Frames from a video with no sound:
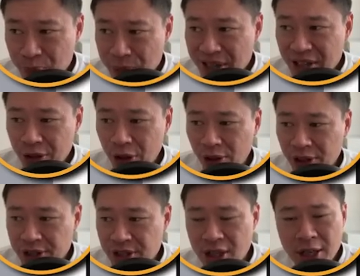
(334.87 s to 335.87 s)
billion.
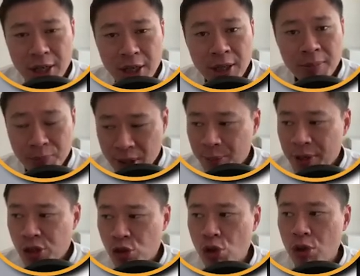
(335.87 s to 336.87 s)
BP
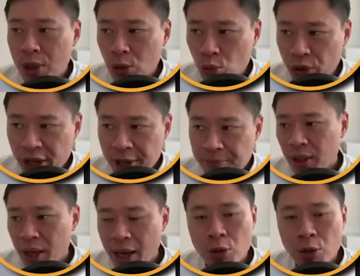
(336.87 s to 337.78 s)
is still around today,